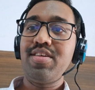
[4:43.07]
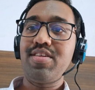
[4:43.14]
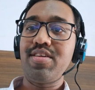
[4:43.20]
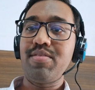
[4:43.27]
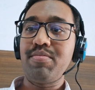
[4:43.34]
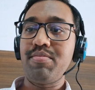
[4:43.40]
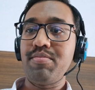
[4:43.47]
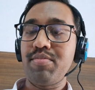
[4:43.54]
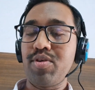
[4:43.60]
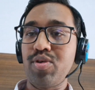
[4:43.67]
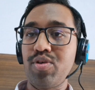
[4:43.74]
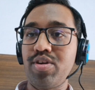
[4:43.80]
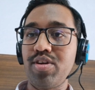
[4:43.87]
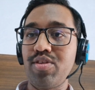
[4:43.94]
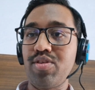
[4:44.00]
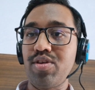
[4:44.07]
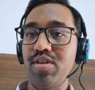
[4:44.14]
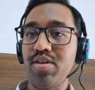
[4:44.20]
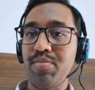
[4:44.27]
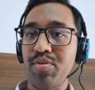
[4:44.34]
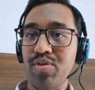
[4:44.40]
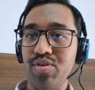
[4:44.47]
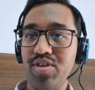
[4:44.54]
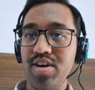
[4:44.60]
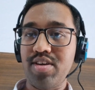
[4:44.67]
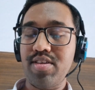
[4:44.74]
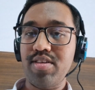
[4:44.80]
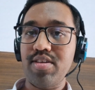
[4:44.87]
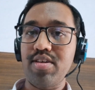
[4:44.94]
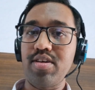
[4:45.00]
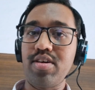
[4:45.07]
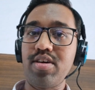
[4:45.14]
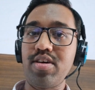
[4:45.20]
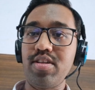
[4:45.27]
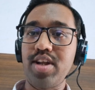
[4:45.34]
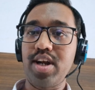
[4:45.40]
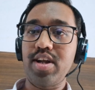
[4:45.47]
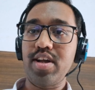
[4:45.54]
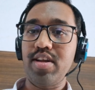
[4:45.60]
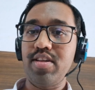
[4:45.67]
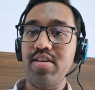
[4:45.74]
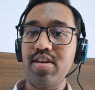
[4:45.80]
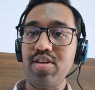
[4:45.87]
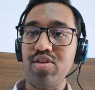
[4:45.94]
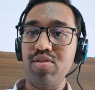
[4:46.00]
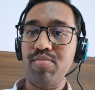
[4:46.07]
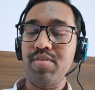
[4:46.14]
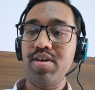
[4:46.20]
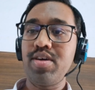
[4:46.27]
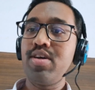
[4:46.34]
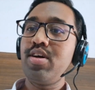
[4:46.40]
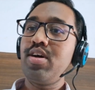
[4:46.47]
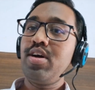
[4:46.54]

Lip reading: some questions on the projects that are in the resume.